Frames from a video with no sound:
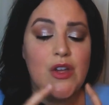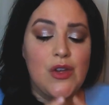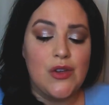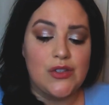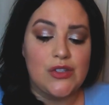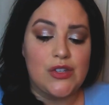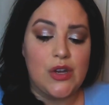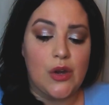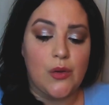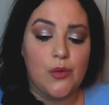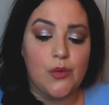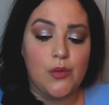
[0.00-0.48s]

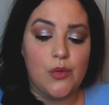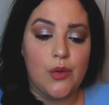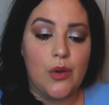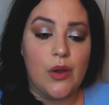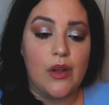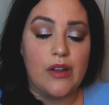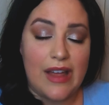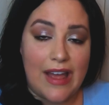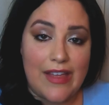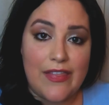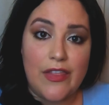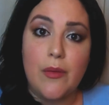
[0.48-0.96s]
So,
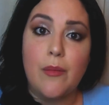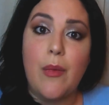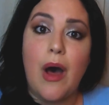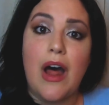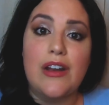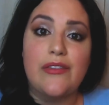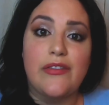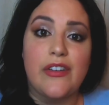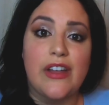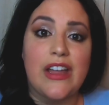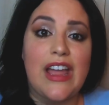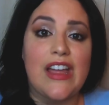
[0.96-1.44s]
and the
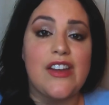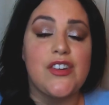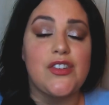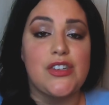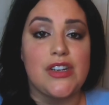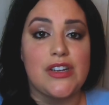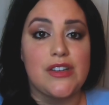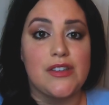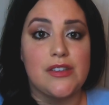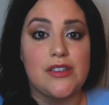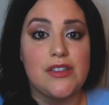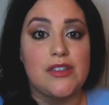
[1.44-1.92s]

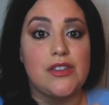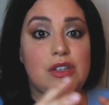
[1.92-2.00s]
modifications